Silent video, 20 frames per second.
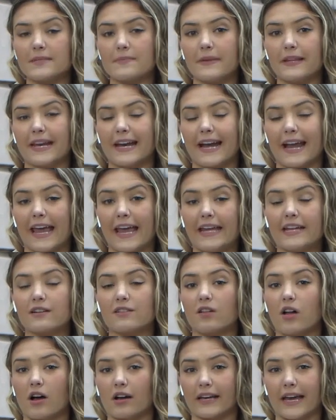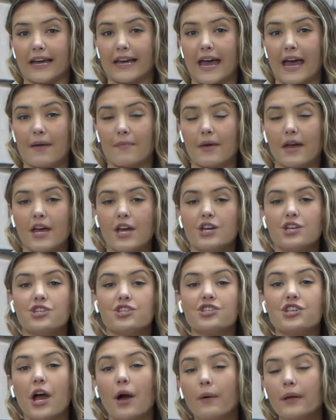meeting at 8 o'clock a.m.,
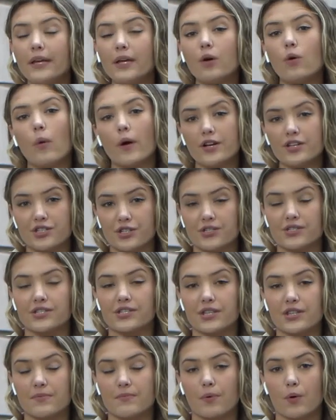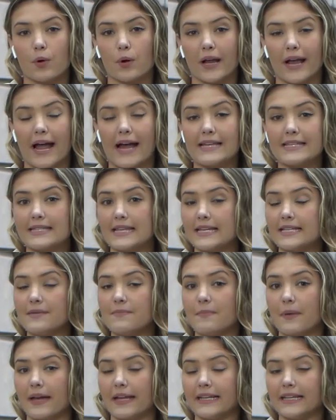shouting questions to the board as they
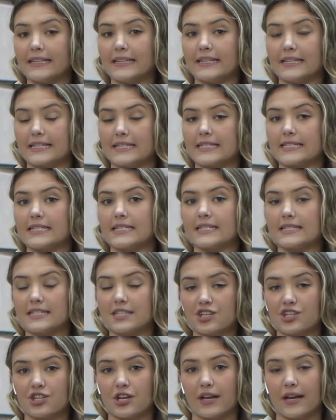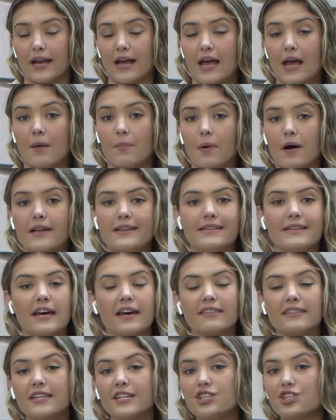debated this decision. But
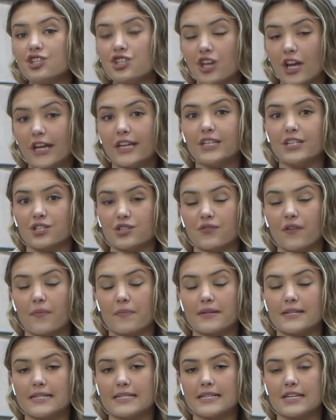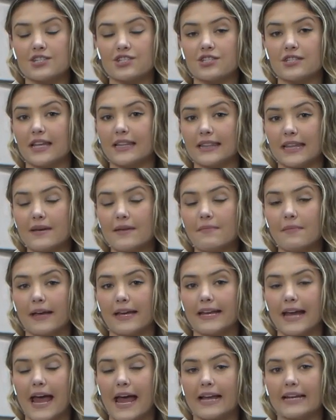nothing changed from the decision that they made
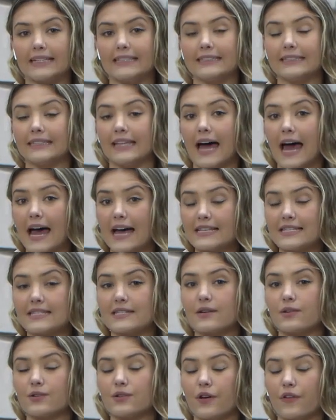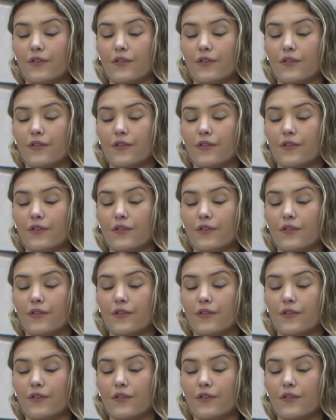at last a